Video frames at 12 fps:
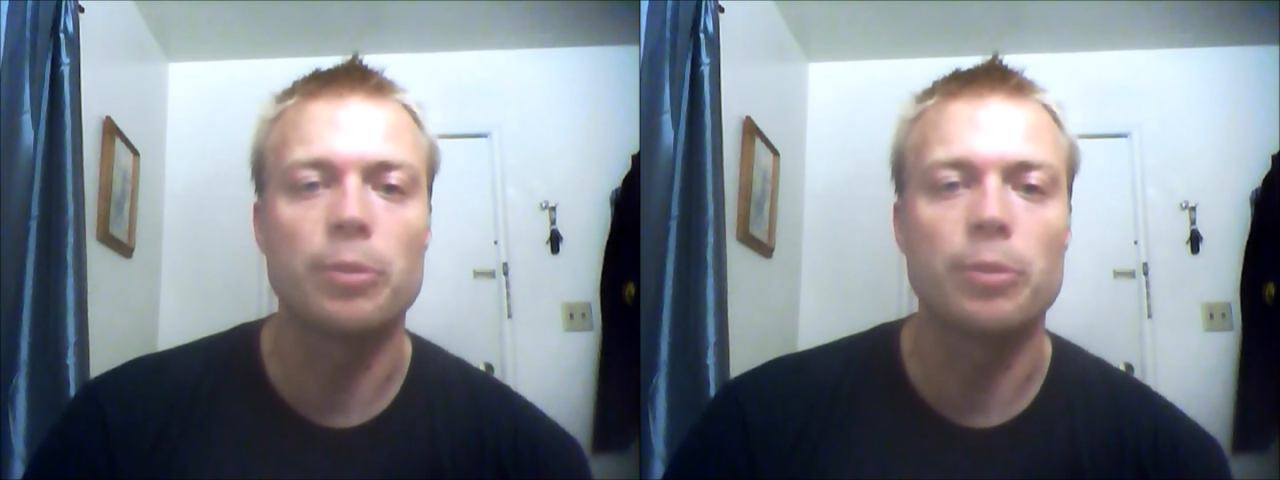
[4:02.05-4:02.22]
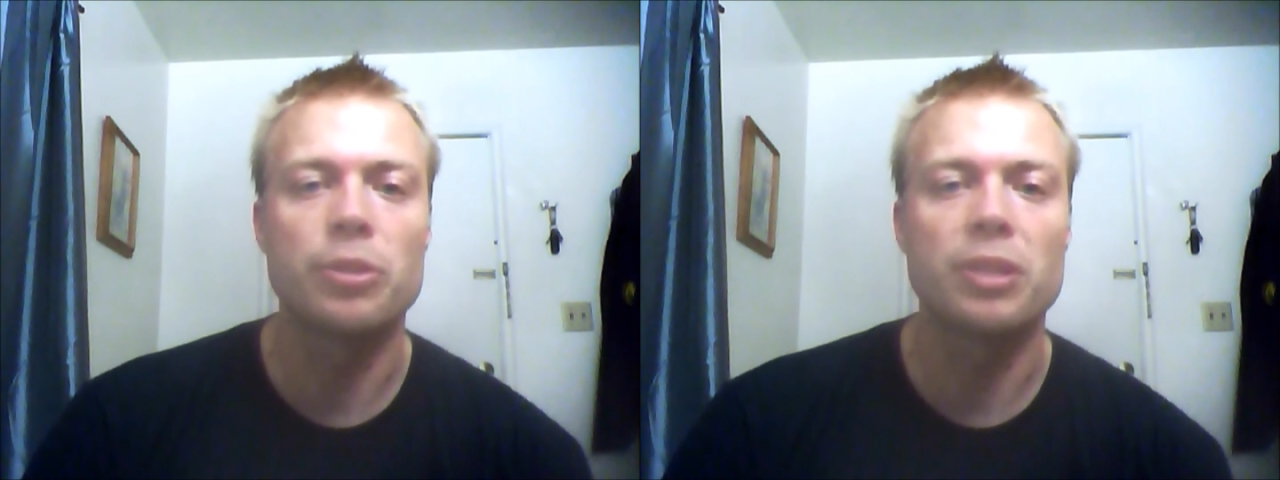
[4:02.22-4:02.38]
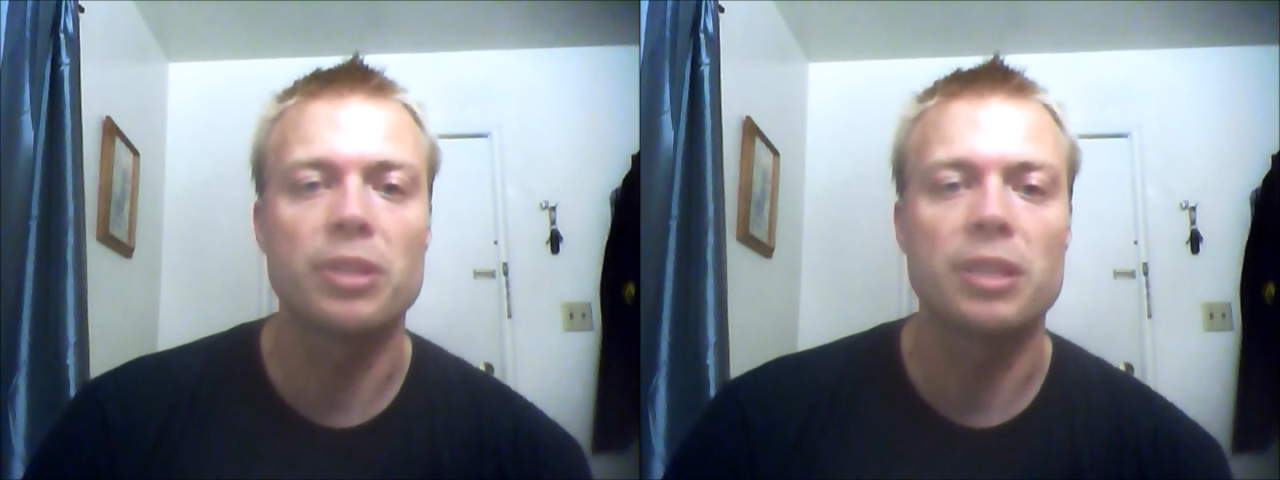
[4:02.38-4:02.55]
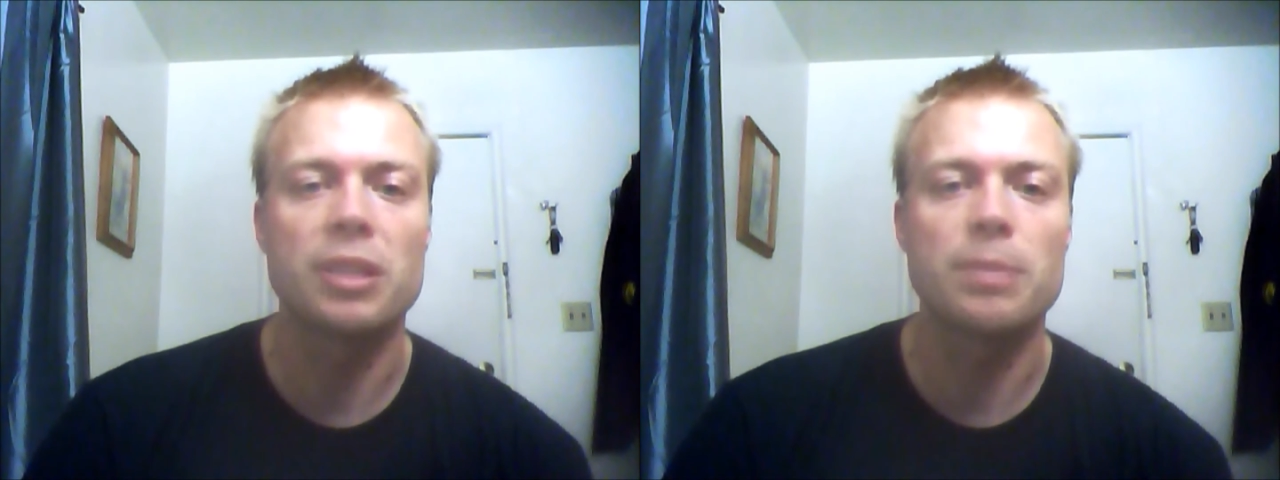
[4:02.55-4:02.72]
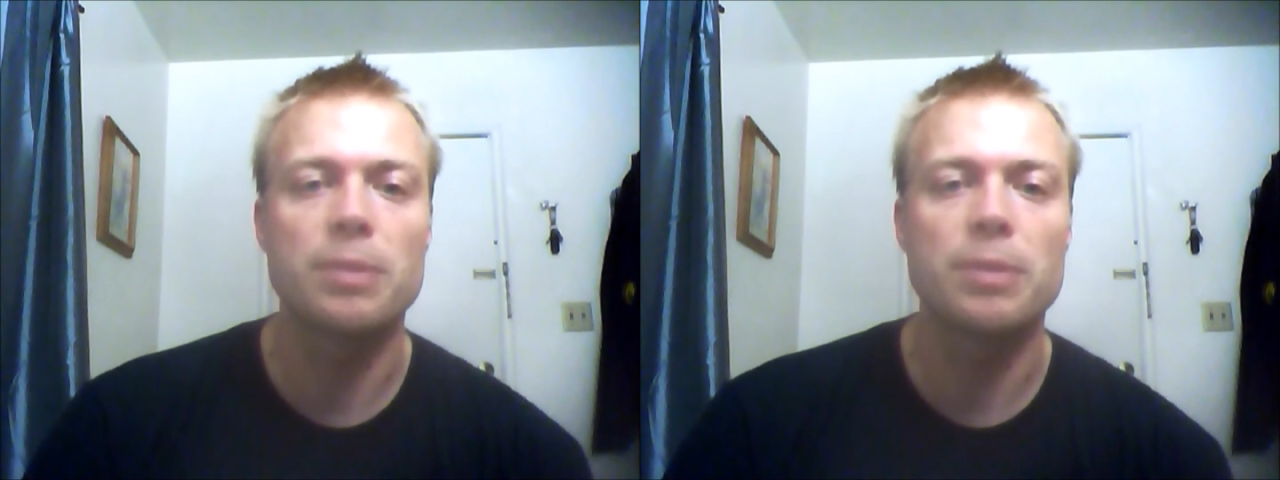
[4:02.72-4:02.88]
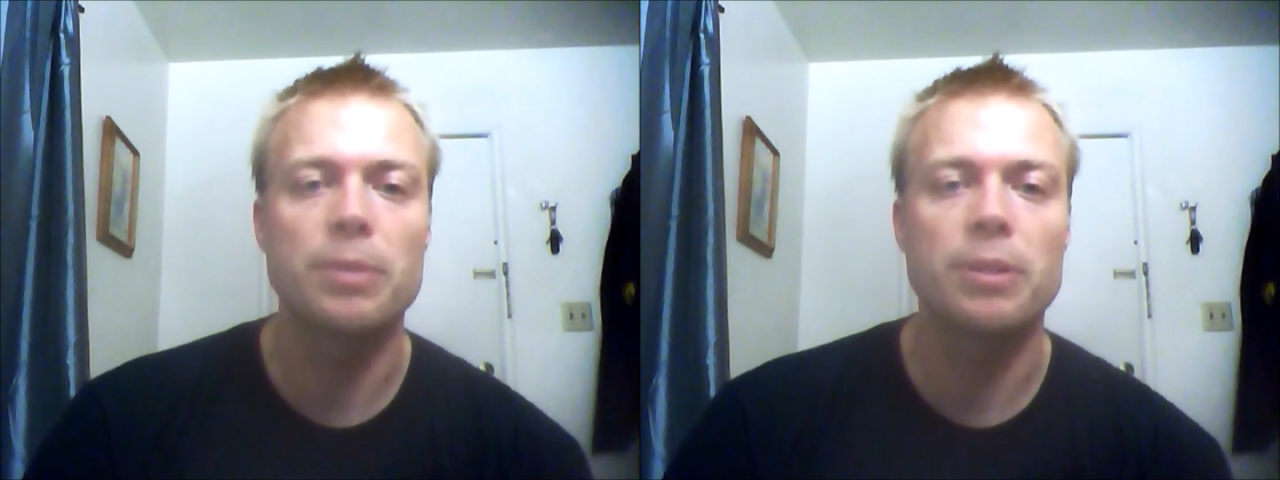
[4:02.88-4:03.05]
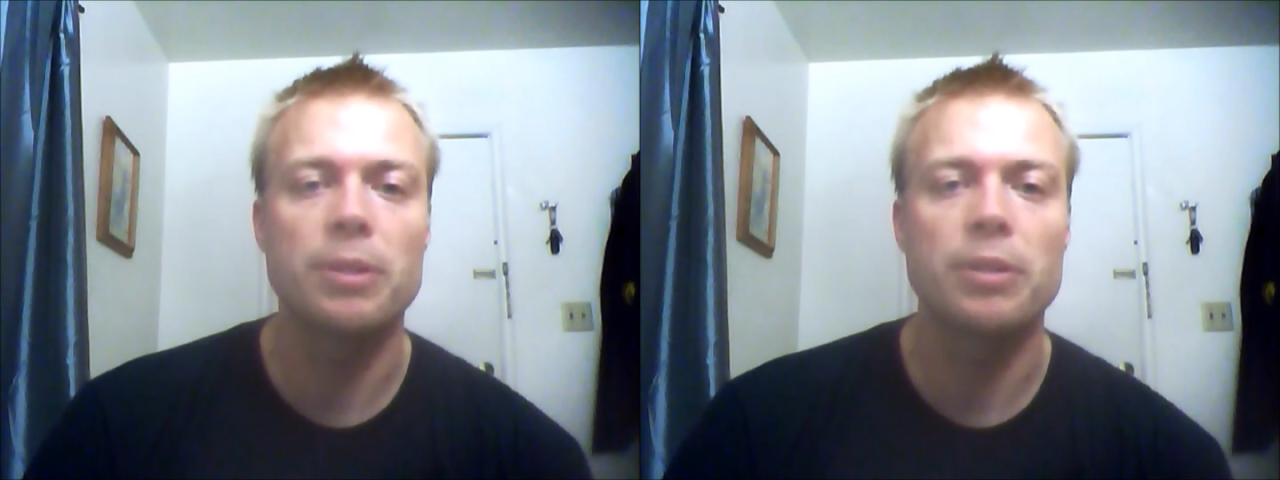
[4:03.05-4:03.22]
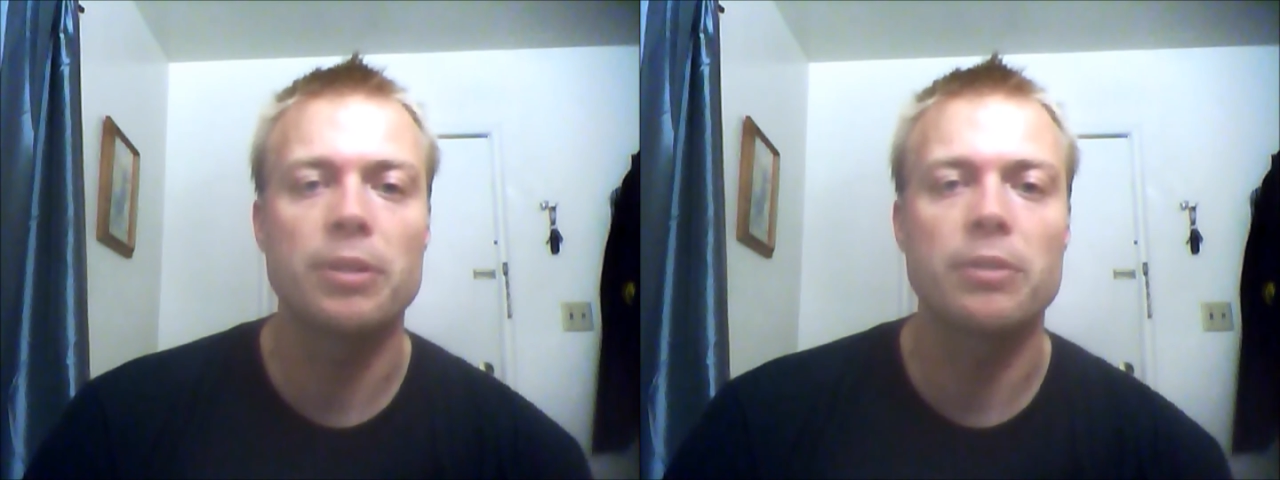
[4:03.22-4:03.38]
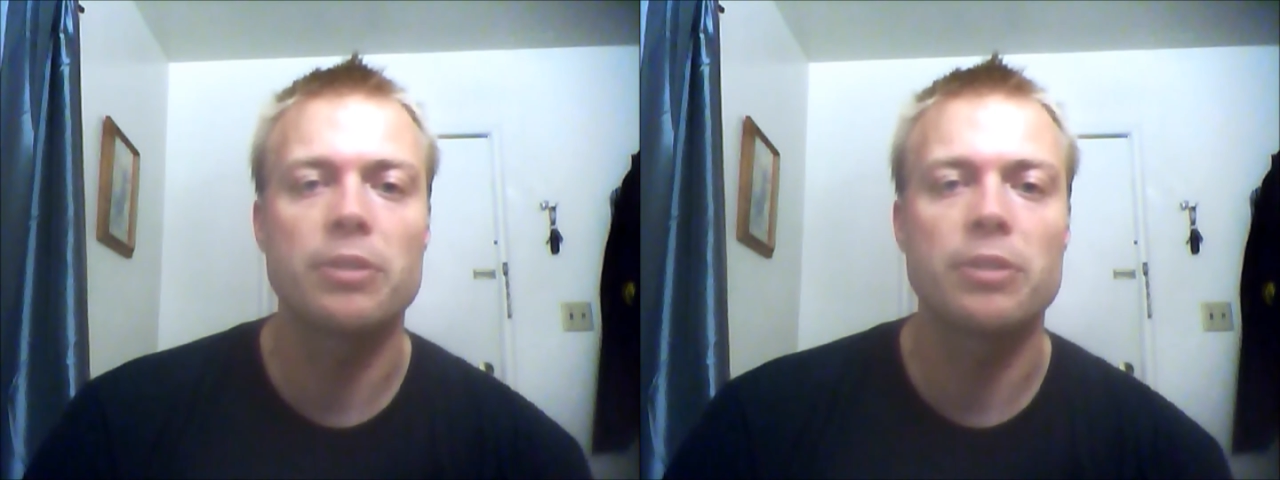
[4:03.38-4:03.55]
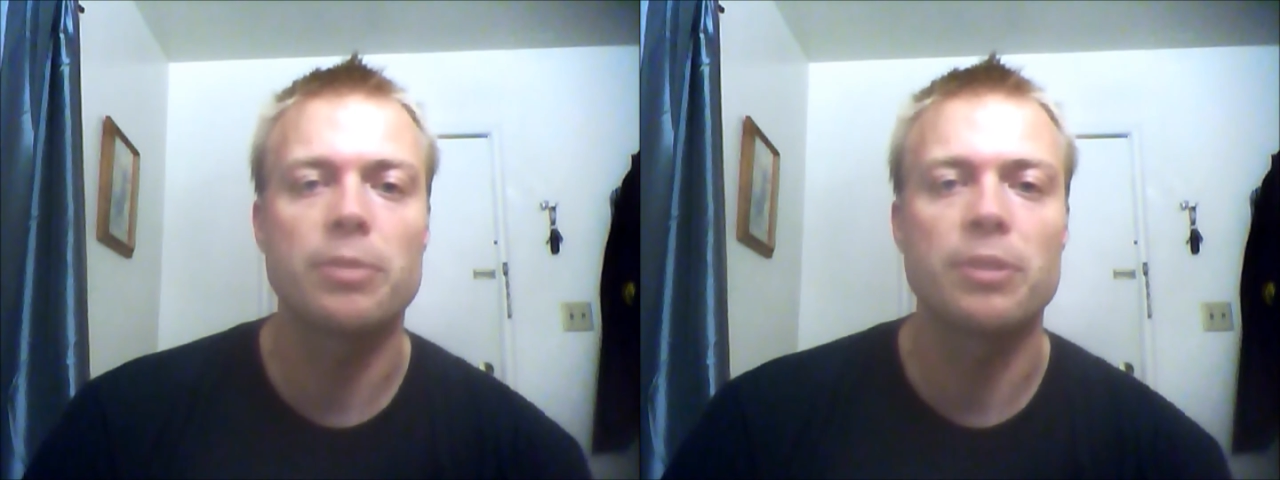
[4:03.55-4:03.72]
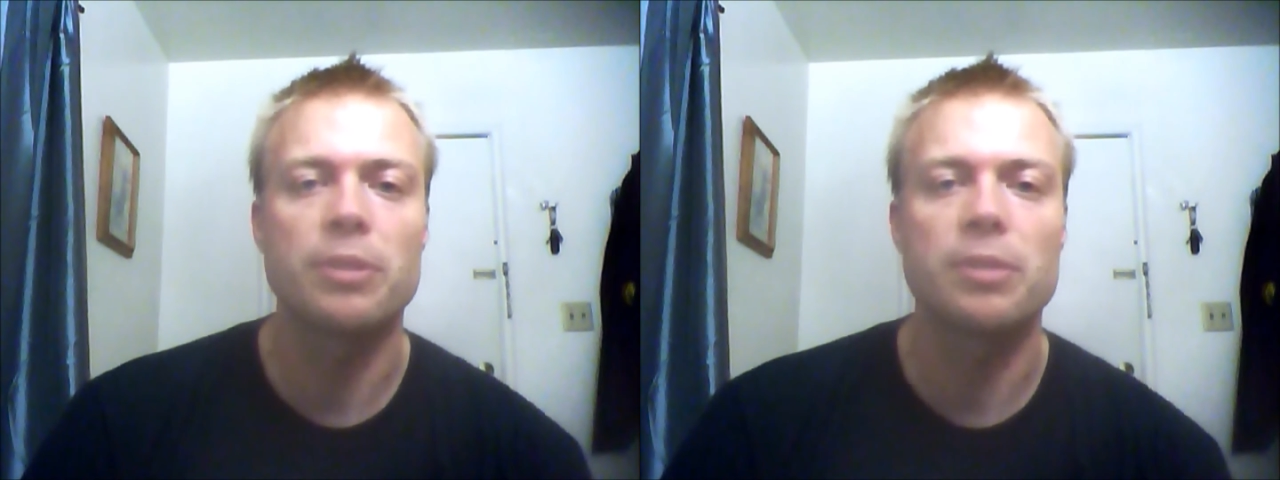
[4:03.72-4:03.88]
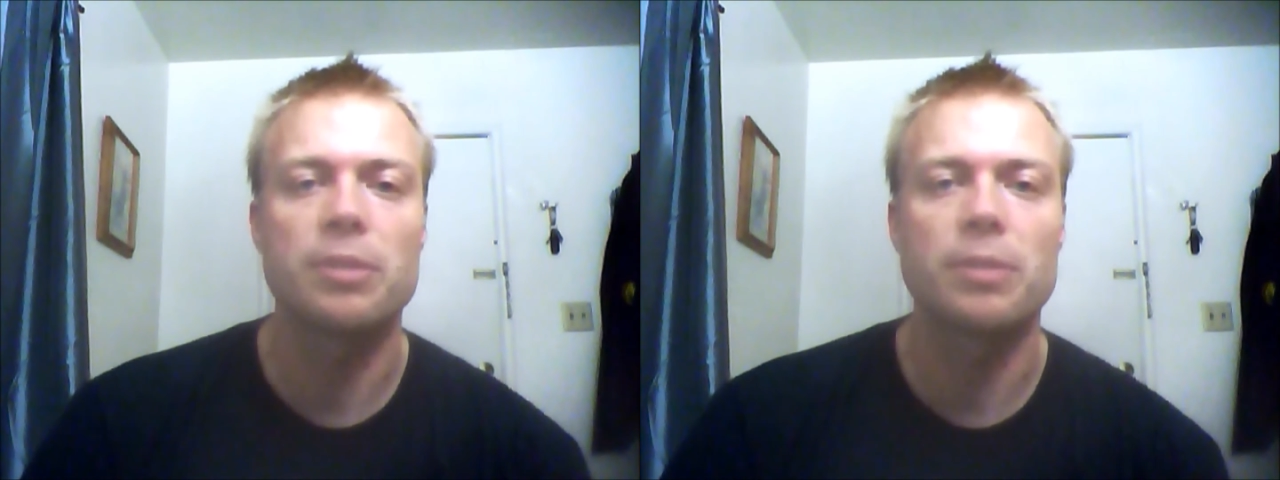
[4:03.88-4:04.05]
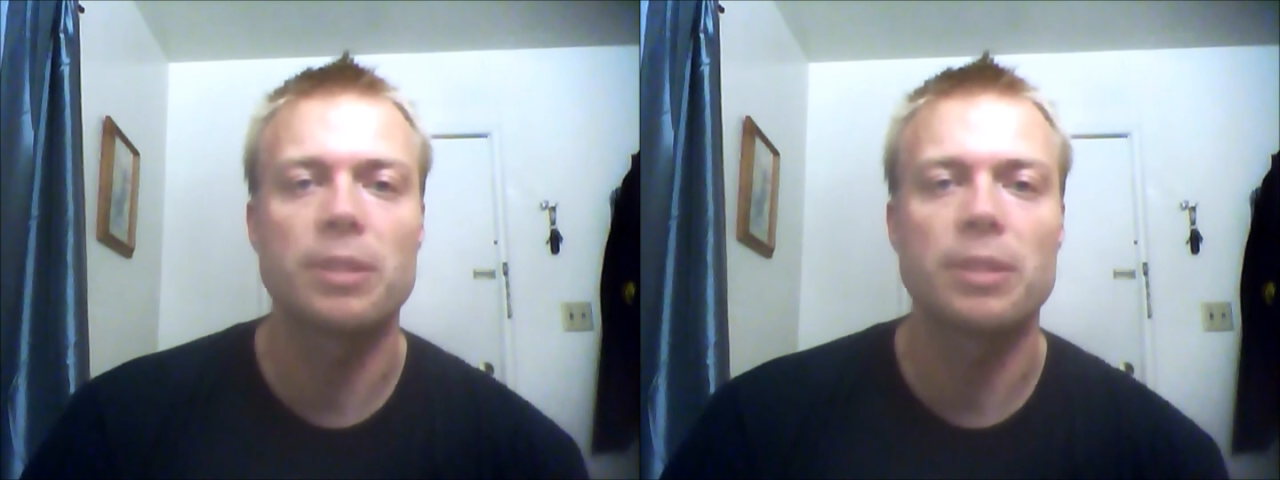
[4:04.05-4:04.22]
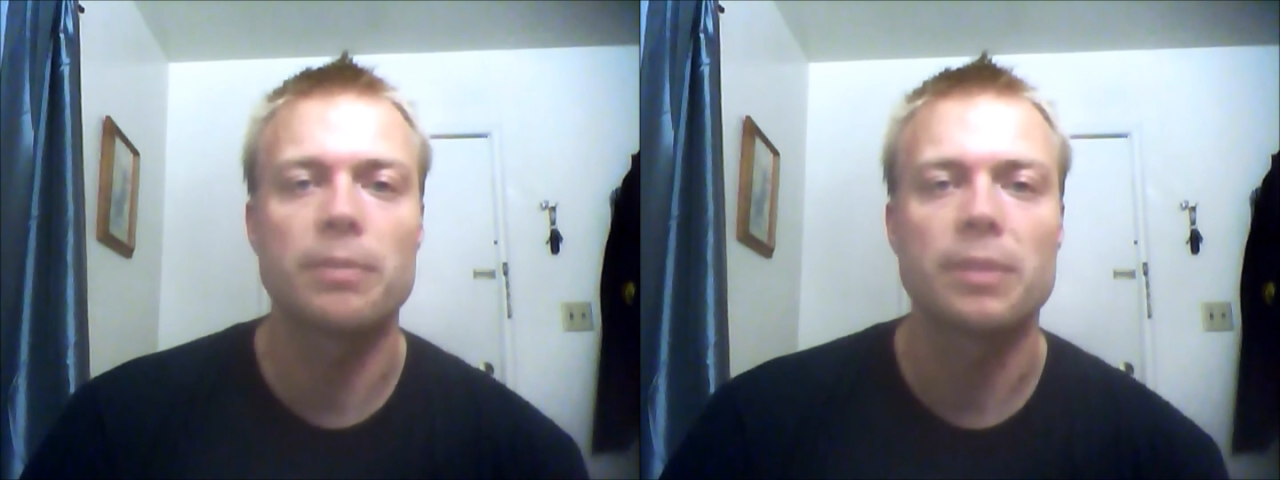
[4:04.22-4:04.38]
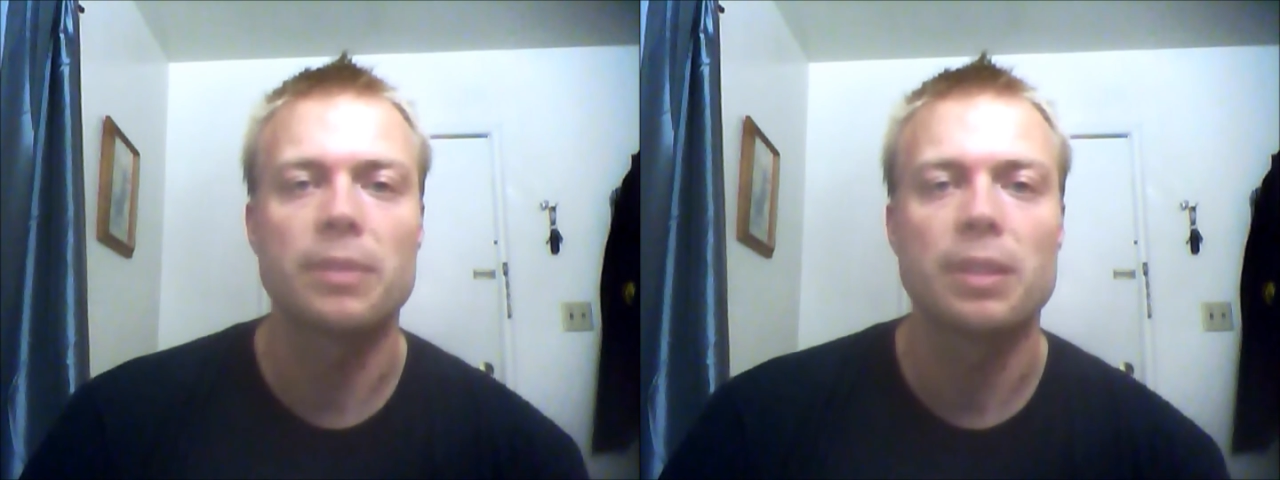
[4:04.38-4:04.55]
pushing that speed barrier in your jumping and sprinting.